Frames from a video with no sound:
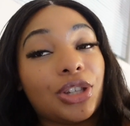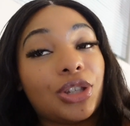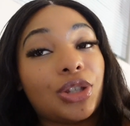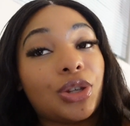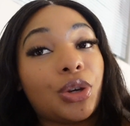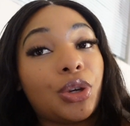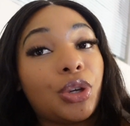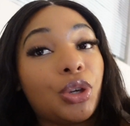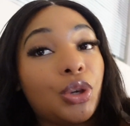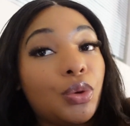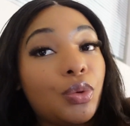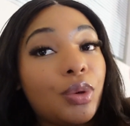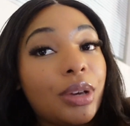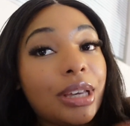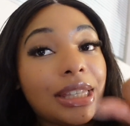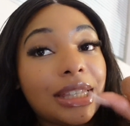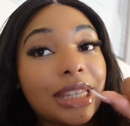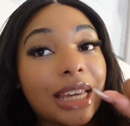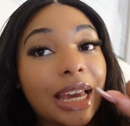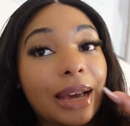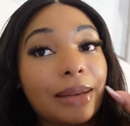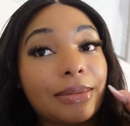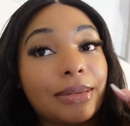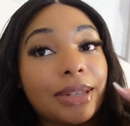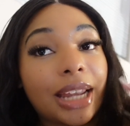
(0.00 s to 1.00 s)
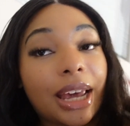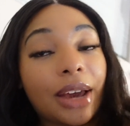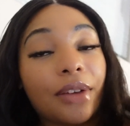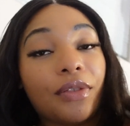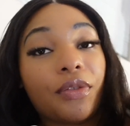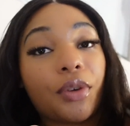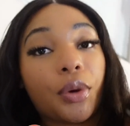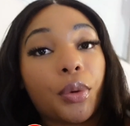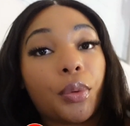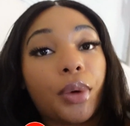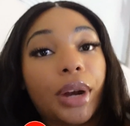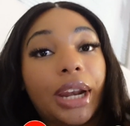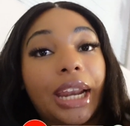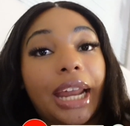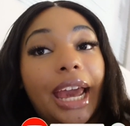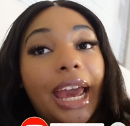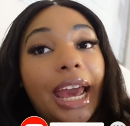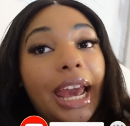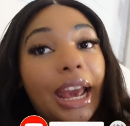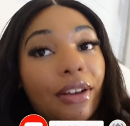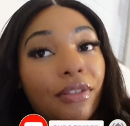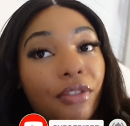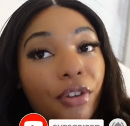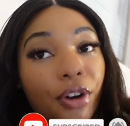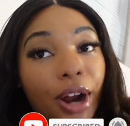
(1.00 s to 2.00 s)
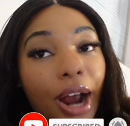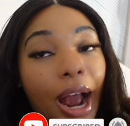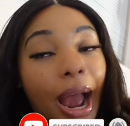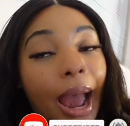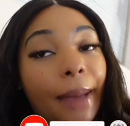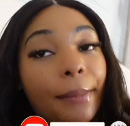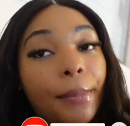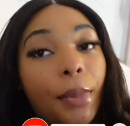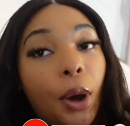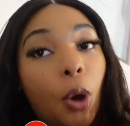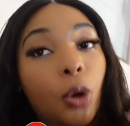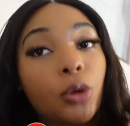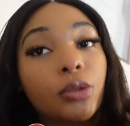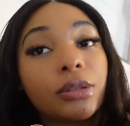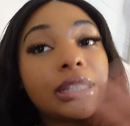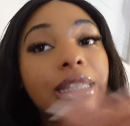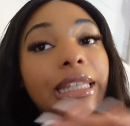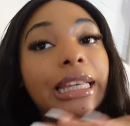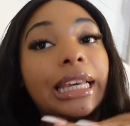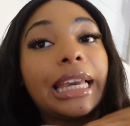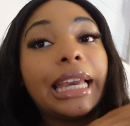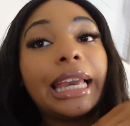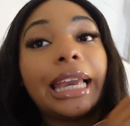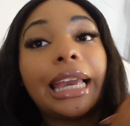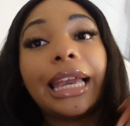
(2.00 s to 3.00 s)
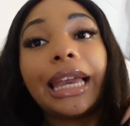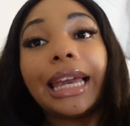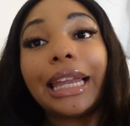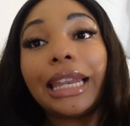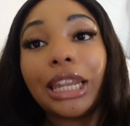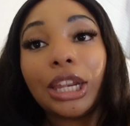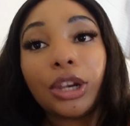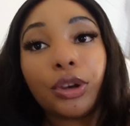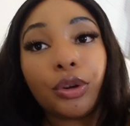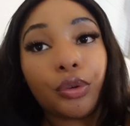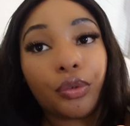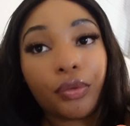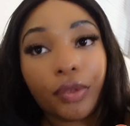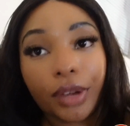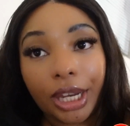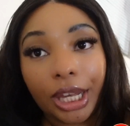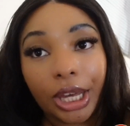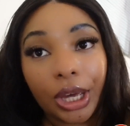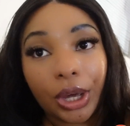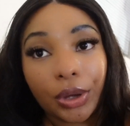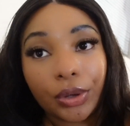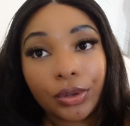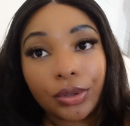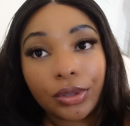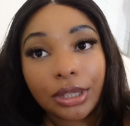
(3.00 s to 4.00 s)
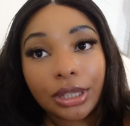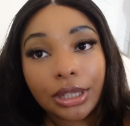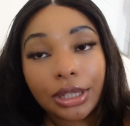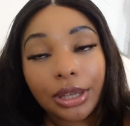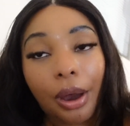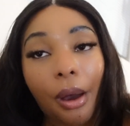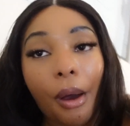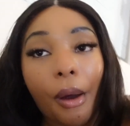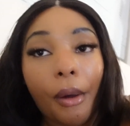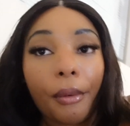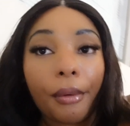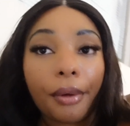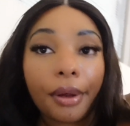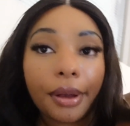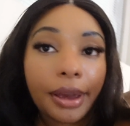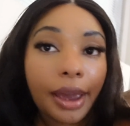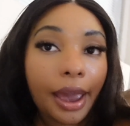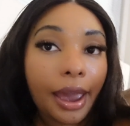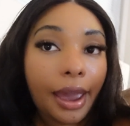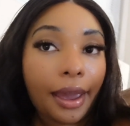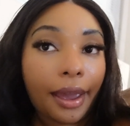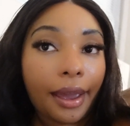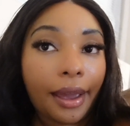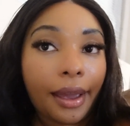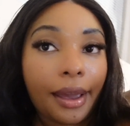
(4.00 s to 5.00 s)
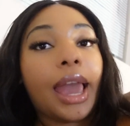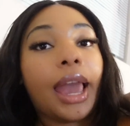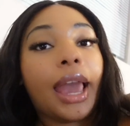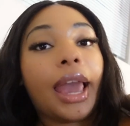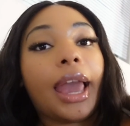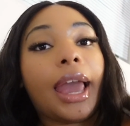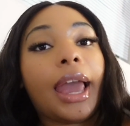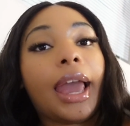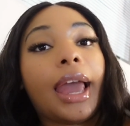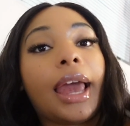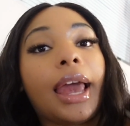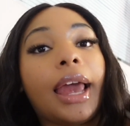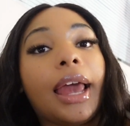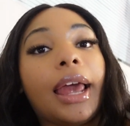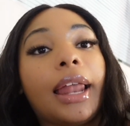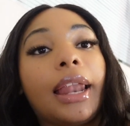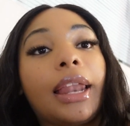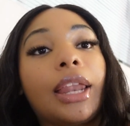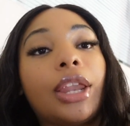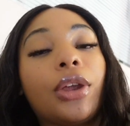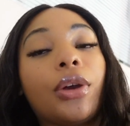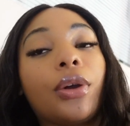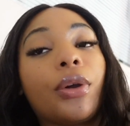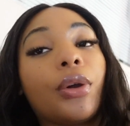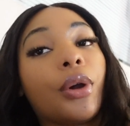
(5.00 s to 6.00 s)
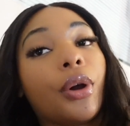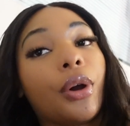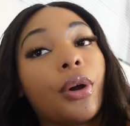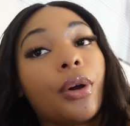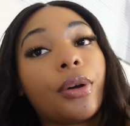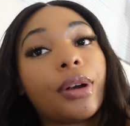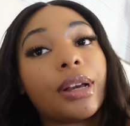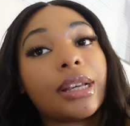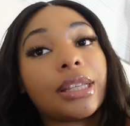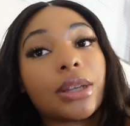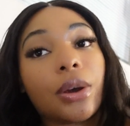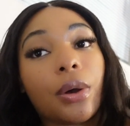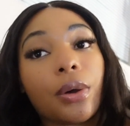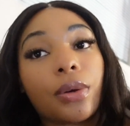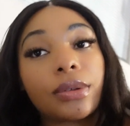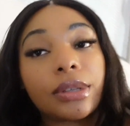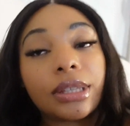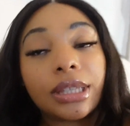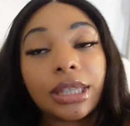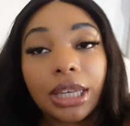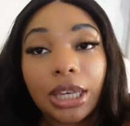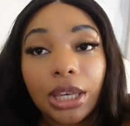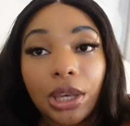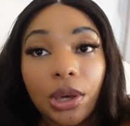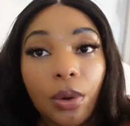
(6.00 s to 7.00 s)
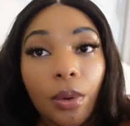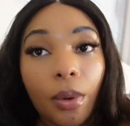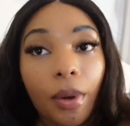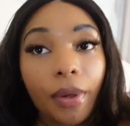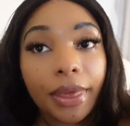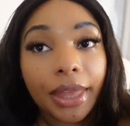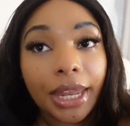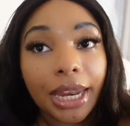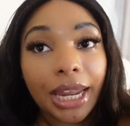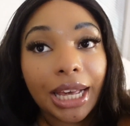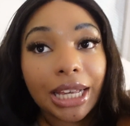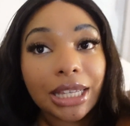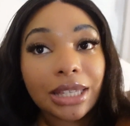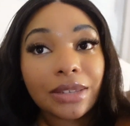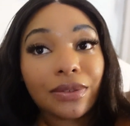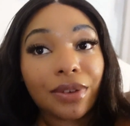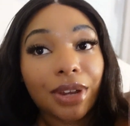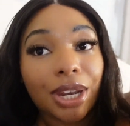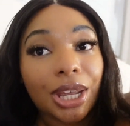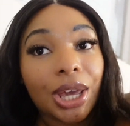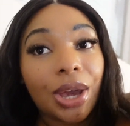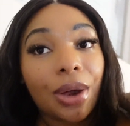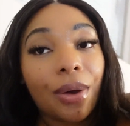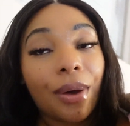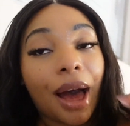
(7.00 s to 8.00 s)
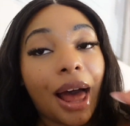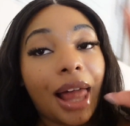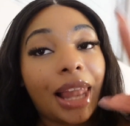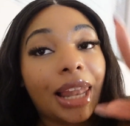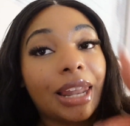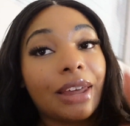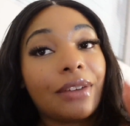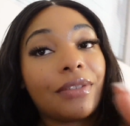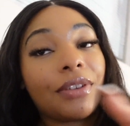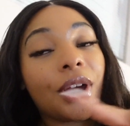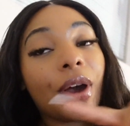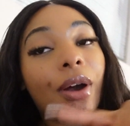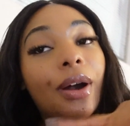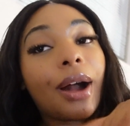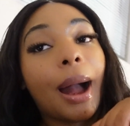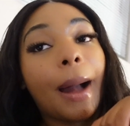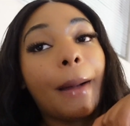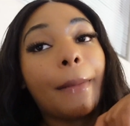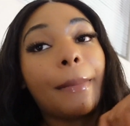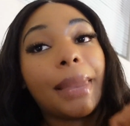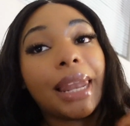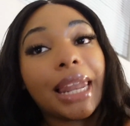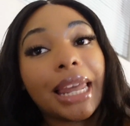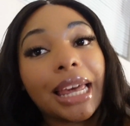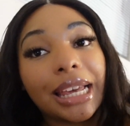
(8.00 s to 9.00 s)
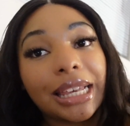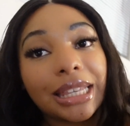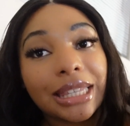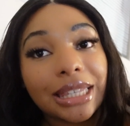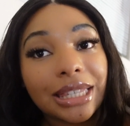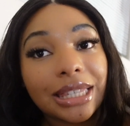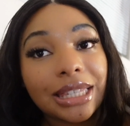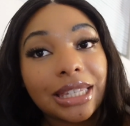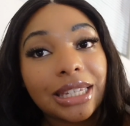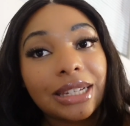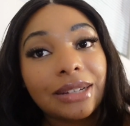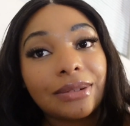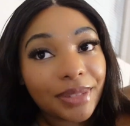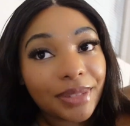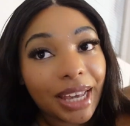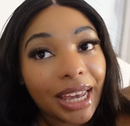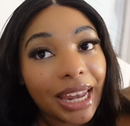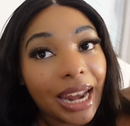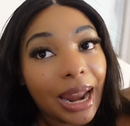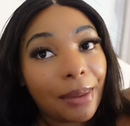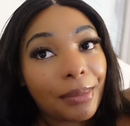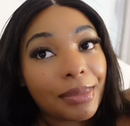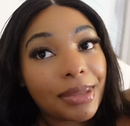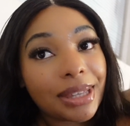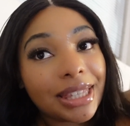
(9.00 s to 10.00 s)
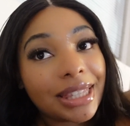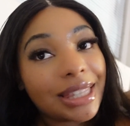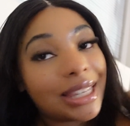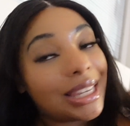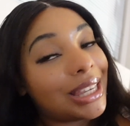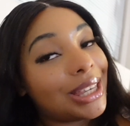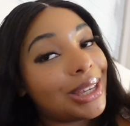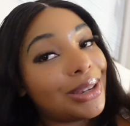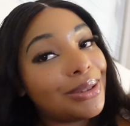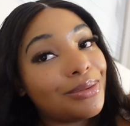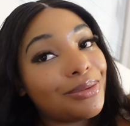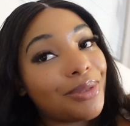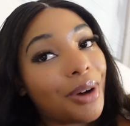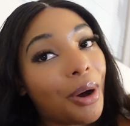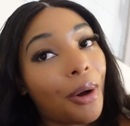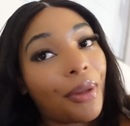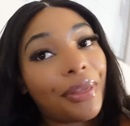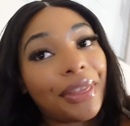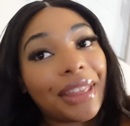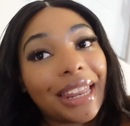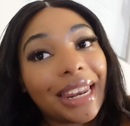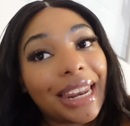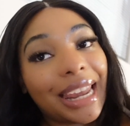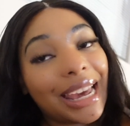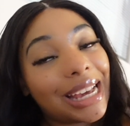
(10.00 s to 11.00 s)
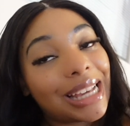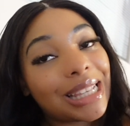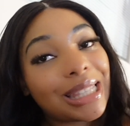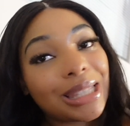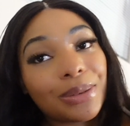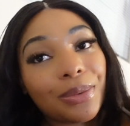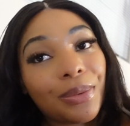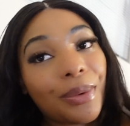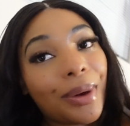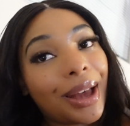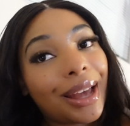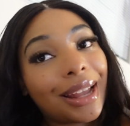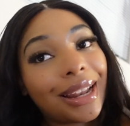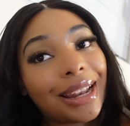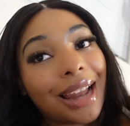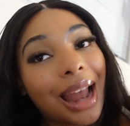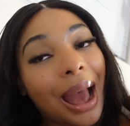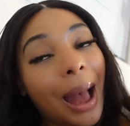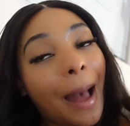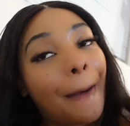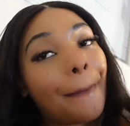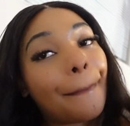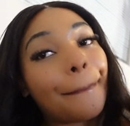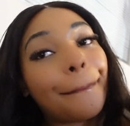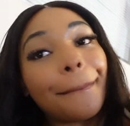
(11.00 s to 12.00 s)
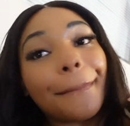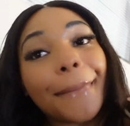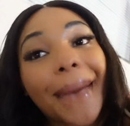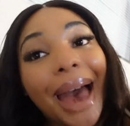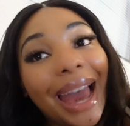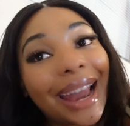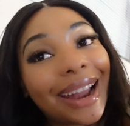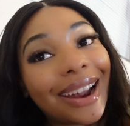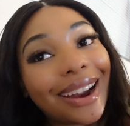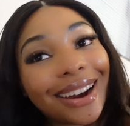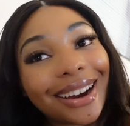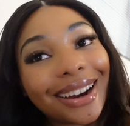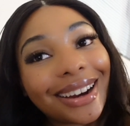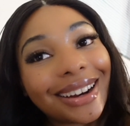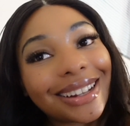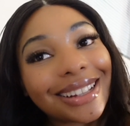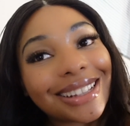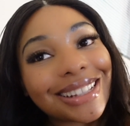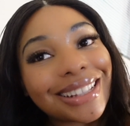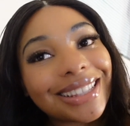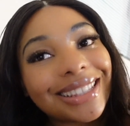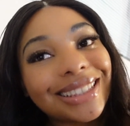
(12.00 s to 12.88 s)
so you can stay up to date for whenever I post any new videos okay and your girl is gonna see you on the next video i love y'all god bless and I'm going to see you on the next one. Bye, girl.